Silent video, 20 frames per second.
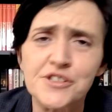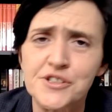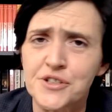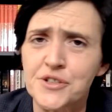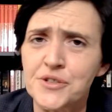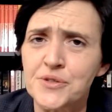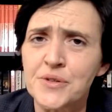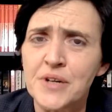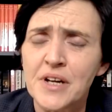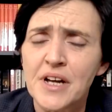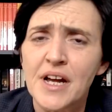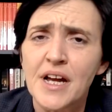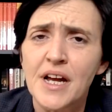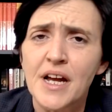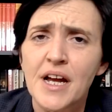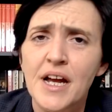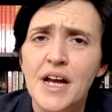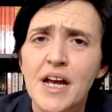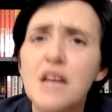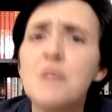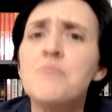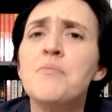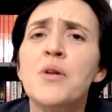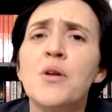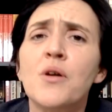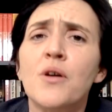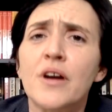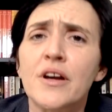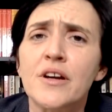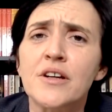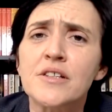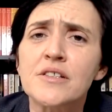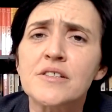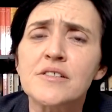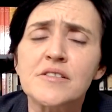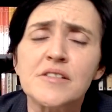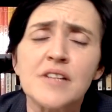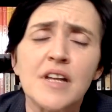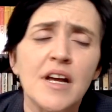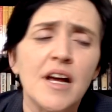to
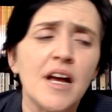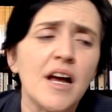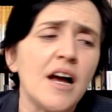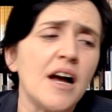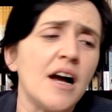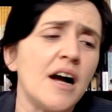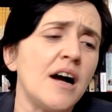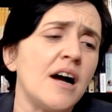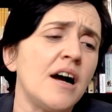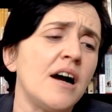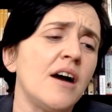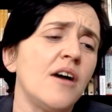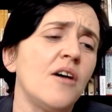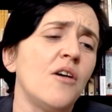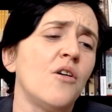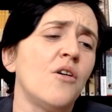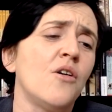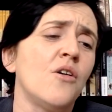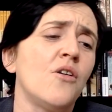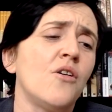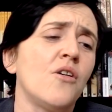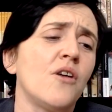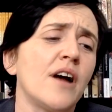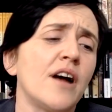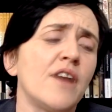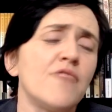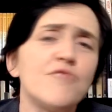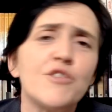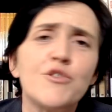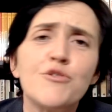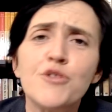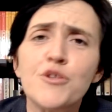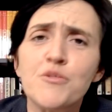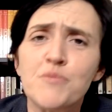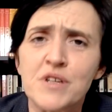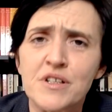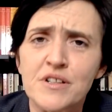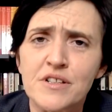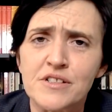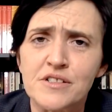employers or
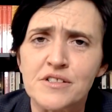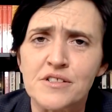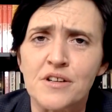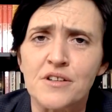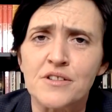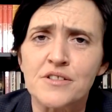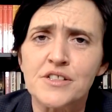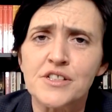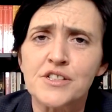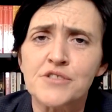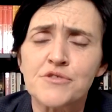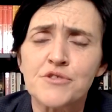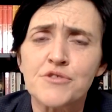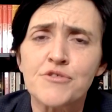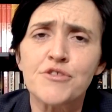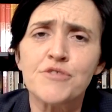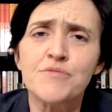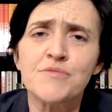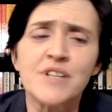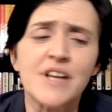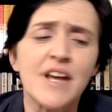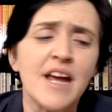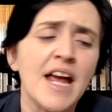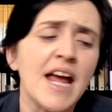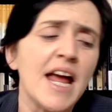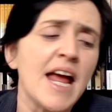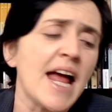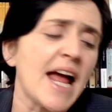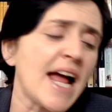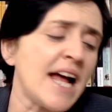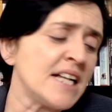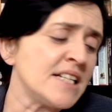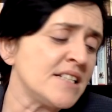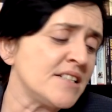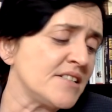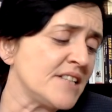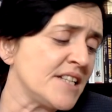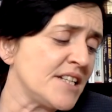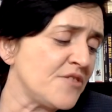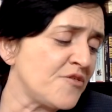recruitment consultants,
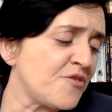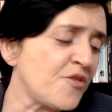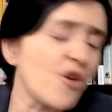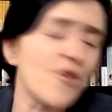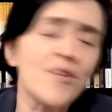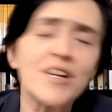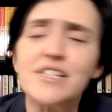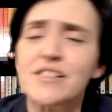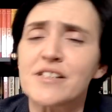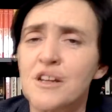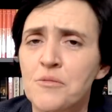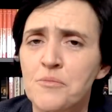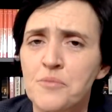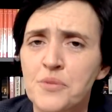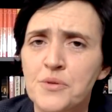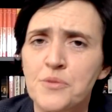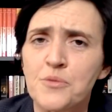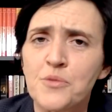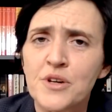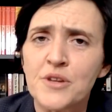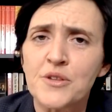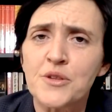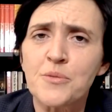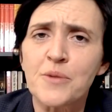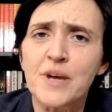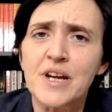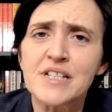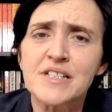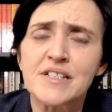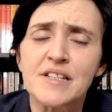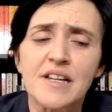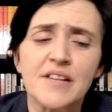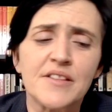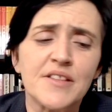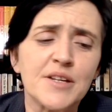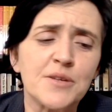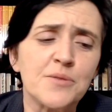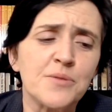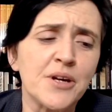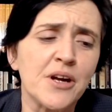and the, for example, one of the ways that I
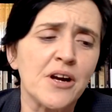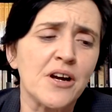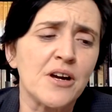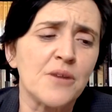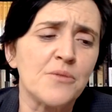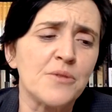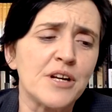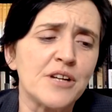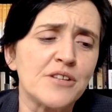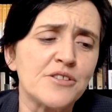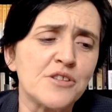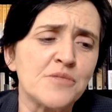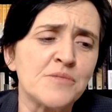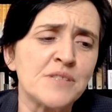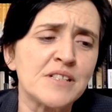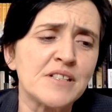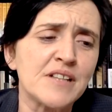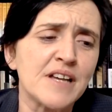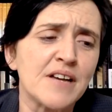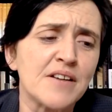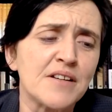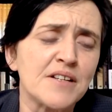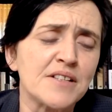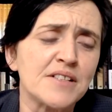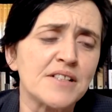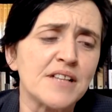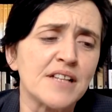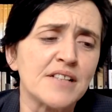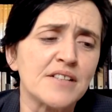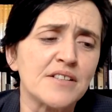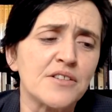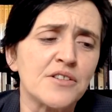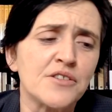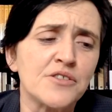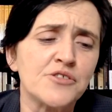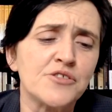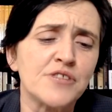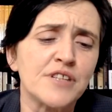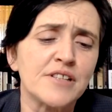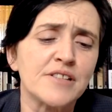think we are dumbing down as a
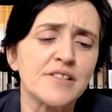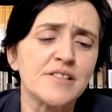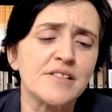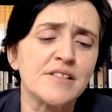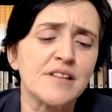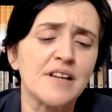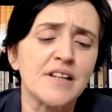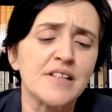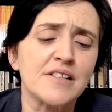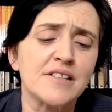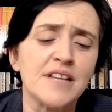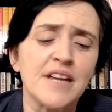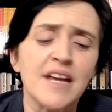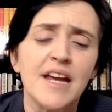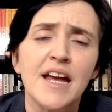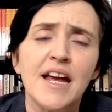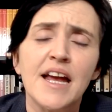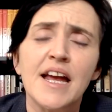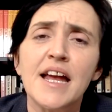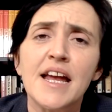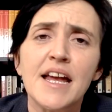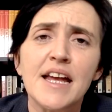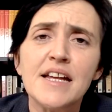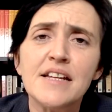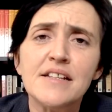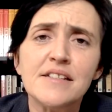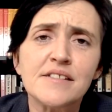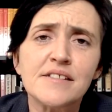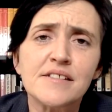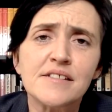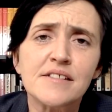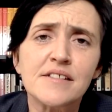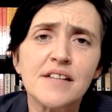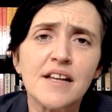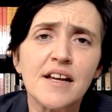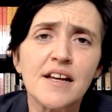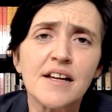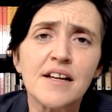country and a society is